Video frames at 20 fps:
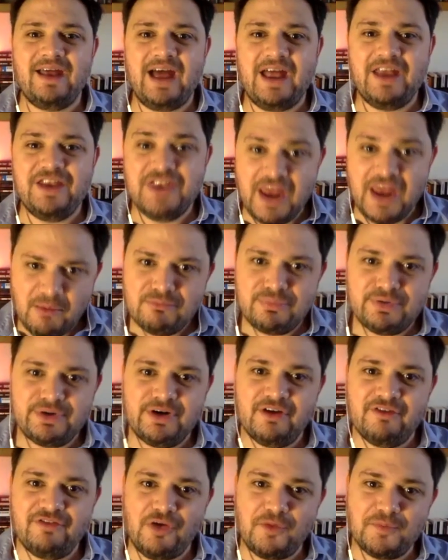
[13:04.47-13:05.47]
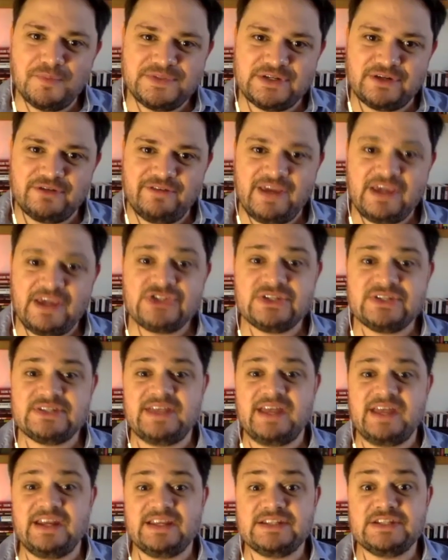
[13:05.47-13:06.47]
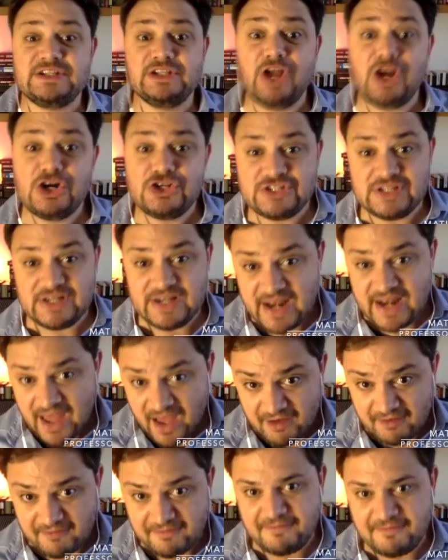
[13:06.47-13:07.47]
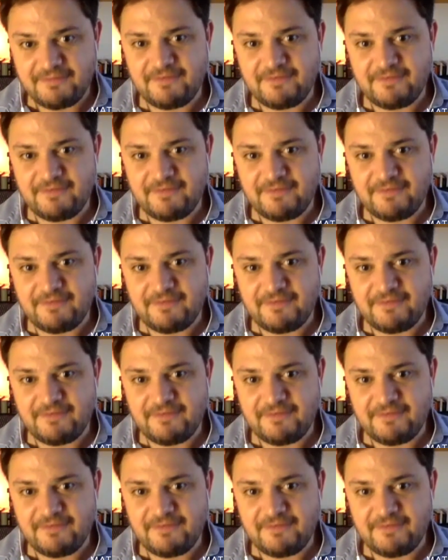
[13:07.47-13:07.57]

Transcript: number of observations that is large enough